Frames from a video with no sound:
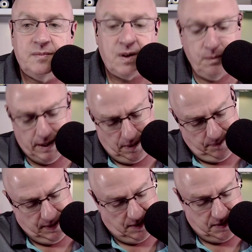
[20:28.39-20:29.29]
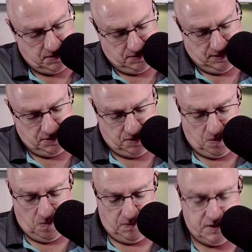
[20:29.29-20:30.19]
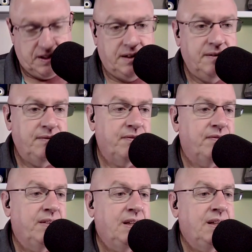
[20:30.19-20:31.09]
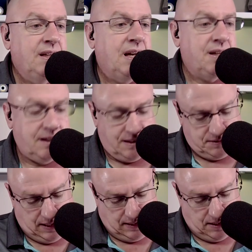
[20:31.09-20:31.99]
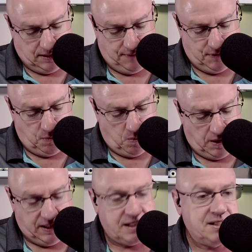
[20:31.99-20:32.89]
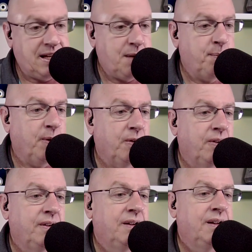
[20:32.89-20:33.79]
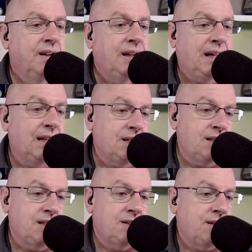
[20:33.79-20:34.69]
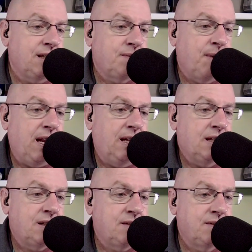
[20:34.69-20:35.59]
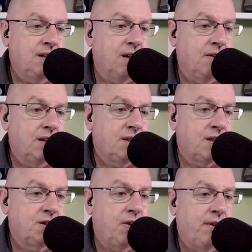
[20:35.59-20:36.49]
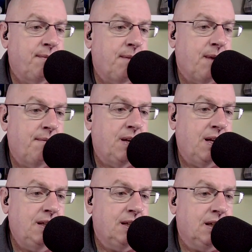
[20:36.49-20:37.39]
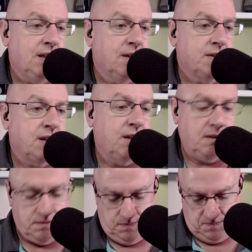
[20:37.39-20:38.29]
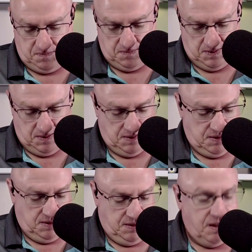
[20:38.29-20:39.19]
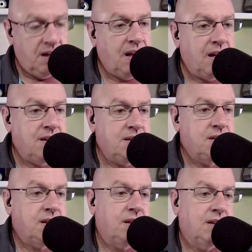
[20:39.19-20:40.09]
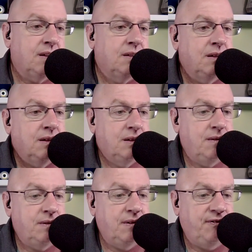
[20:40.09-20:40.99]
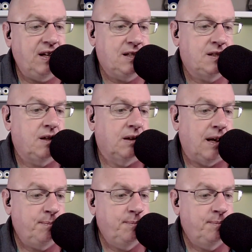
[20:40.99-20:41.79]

Well, you know, let's let's go over to. Uh, I'll take. I'll give you one example, and it's it's it's my it's you know it's a show that my mom and I did years ago, and uh, the the feed's still up.